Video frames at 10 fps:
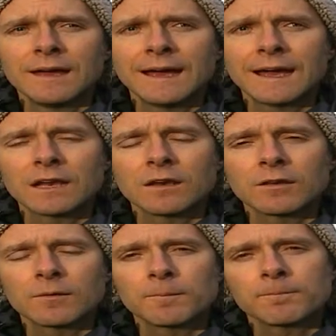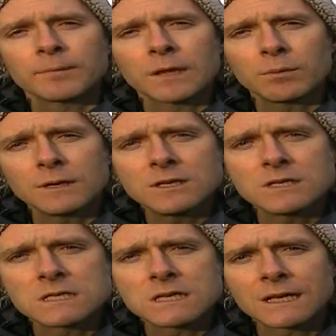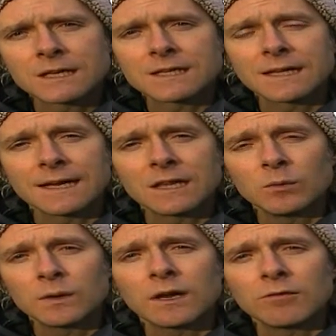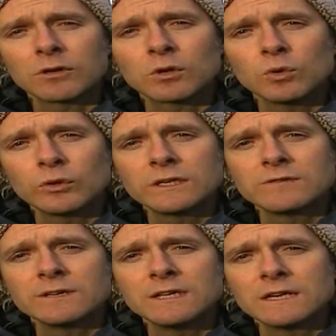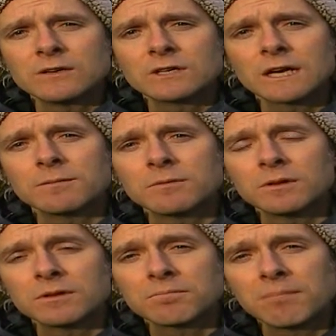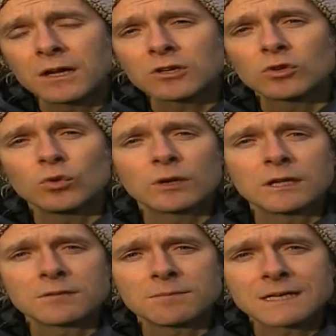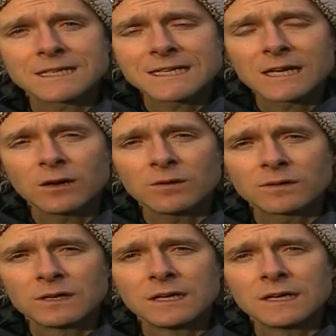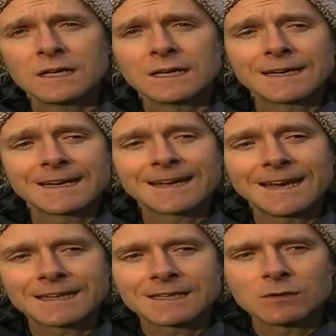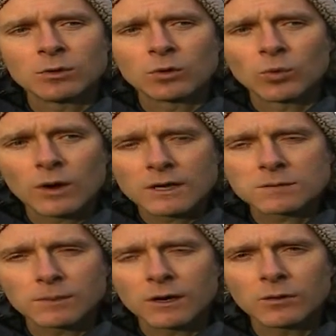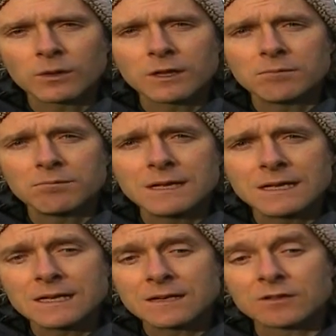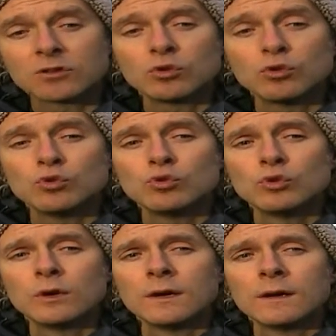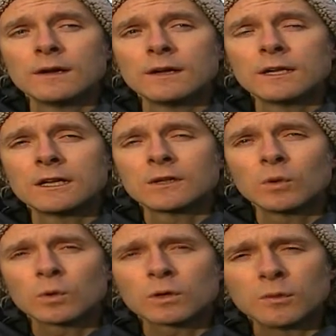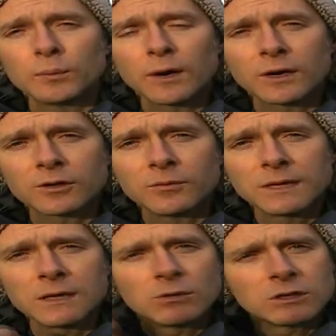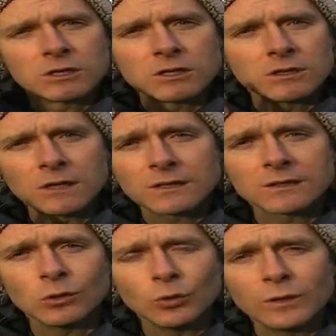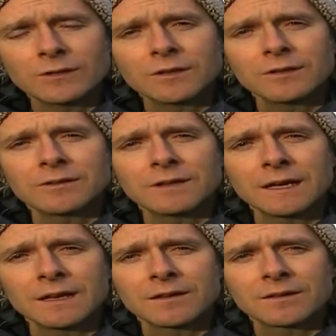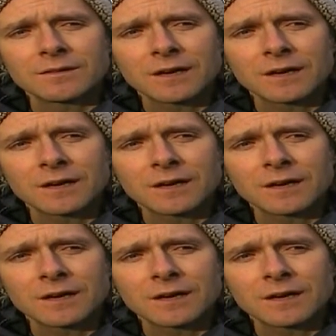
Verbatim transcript: And please understand that when I record these videos, I'm as much talking to myself, connecting with a wise part within me to talk to the part of me which doesn't always understand.